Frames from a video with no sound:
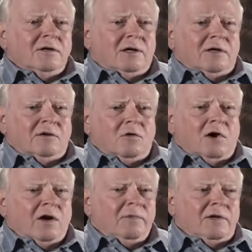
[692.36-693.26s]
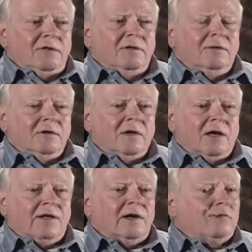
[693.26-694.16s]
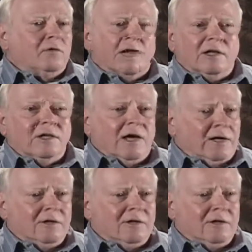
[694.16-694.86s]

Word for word: Uh, no army had ever done that.